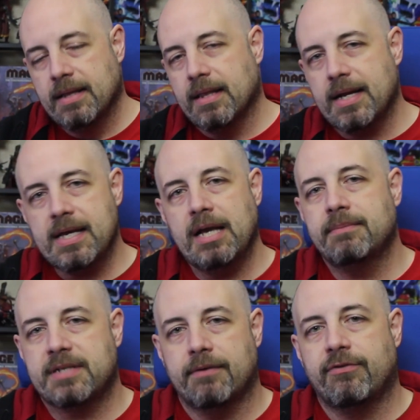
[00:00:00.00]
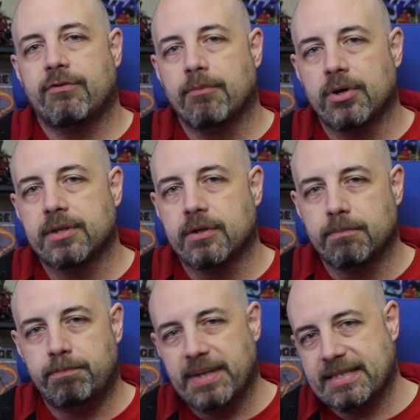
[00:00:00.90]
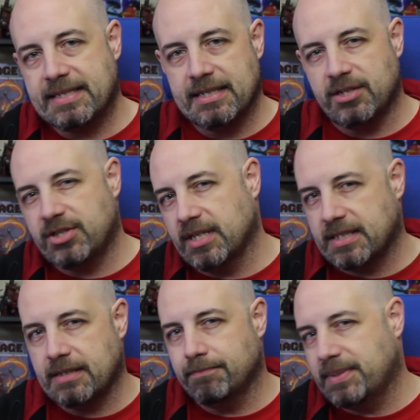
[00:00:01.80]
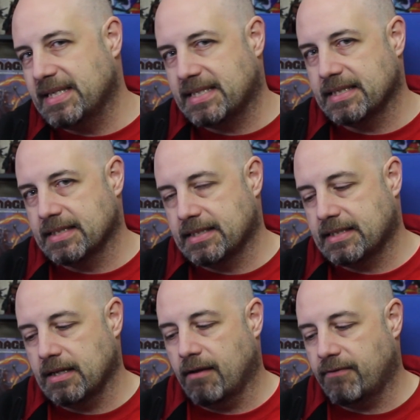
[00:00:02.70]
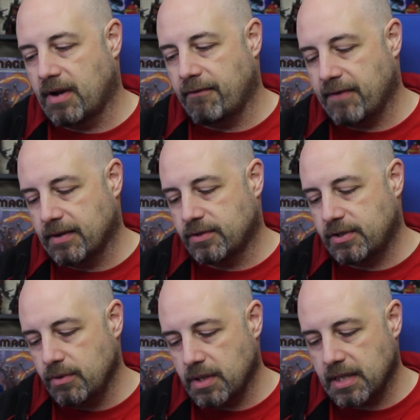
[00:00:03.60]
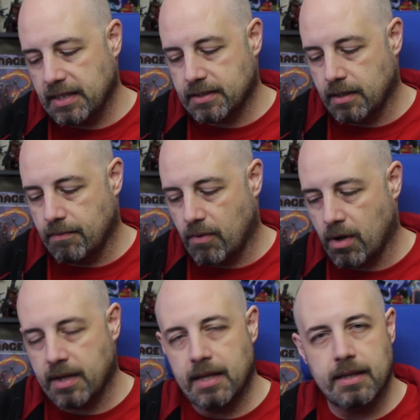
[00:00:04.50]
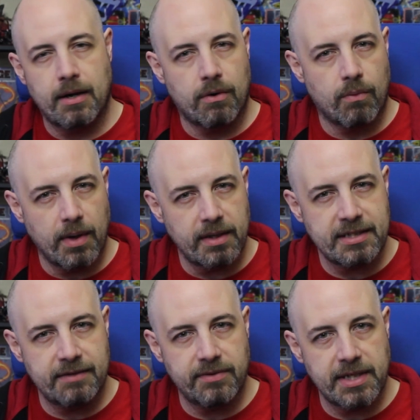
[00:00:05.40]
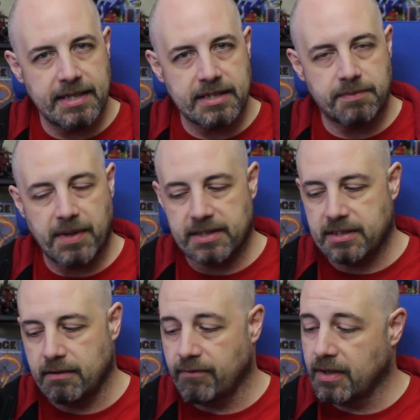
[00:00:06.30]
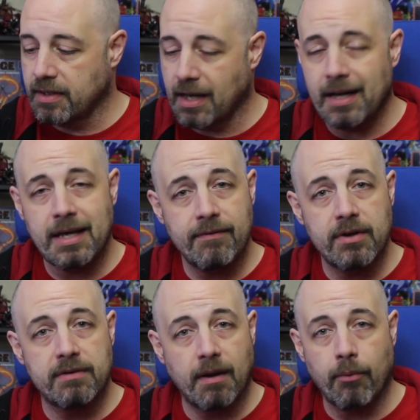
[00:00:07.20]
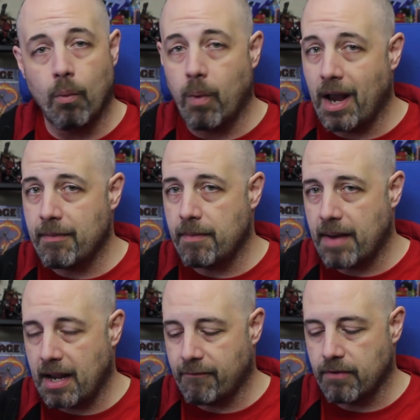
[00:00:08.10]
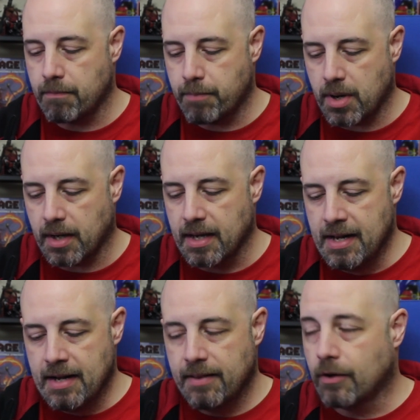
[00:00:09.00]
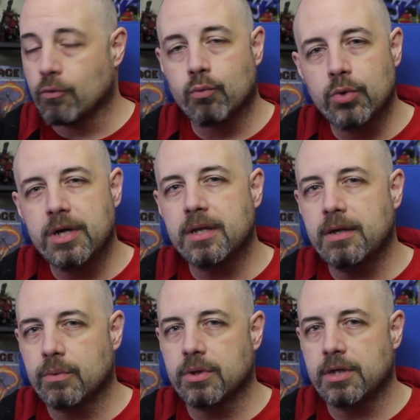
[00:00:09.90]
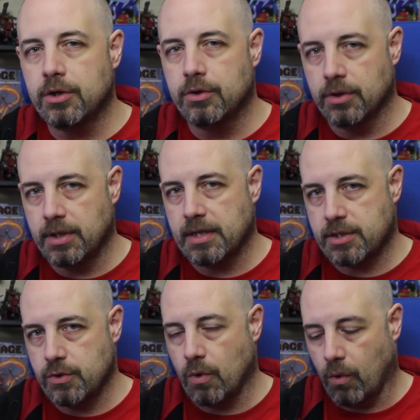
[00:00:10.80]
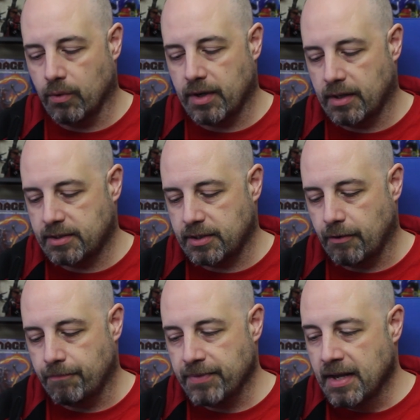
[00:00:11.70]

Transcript: A lot of games have small little bits and chits and pieces and stuff, and I found two things on the market that are relatively inexpensive and kind of give you a double whammy bang for the buck that are really, really good to hold on to.